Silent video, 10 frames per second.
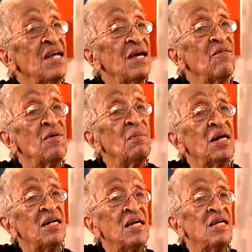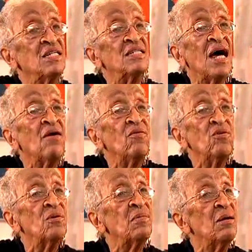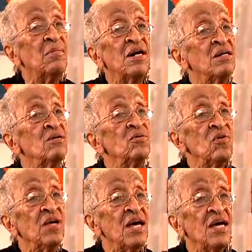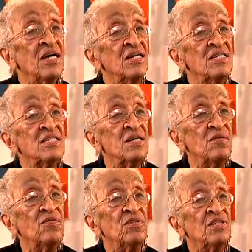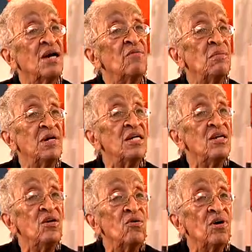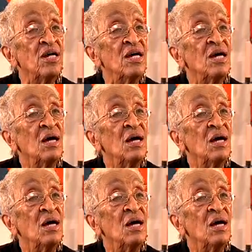Everybody in the South knew about Martin Luther King and his influence. Everybody knew it.